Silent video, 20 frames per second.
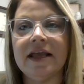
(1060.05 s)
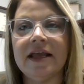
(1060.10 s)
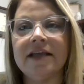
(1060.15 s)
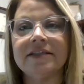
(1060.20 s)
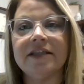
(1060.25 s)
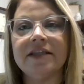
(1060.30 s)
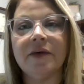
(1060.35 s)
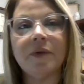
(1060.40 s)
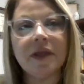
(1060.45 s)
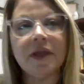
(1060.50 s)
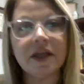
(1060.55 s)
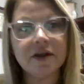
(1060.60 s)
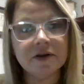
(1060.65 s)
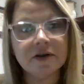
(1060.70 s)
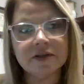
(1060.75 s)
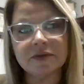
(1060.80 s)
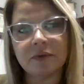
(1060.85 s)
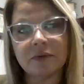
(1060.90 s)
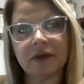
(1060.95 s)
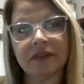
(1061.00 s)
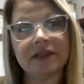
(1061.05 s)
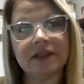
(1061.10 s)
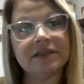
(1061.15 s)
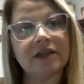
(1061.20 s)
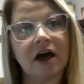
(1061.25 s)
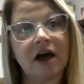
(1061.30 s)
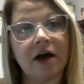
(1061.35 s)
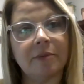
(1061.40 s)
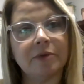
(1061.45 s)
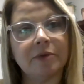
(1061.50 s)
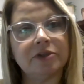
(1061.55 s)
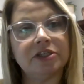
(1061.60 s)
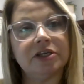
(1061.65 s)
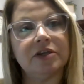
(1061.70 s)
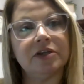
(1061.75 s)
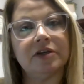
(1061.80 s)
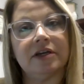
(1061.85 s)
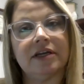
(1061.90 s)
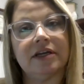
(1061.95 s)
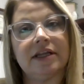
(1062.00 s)
So here's what this
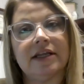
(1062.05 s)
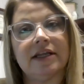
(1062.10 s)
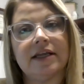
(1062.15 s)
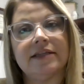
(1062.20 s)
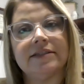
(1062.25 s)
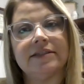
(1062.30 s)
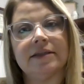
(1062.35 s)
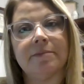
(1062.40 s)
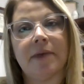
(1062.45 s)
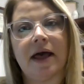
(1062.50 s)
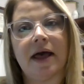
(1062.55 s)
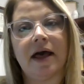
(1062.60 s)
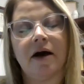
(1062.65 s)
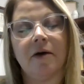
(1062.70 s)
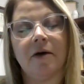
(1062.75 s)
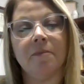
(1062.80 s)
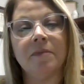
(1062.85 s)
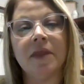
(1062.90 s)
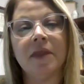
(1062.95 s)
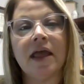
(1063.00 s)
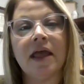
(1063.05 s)
opportunity is about.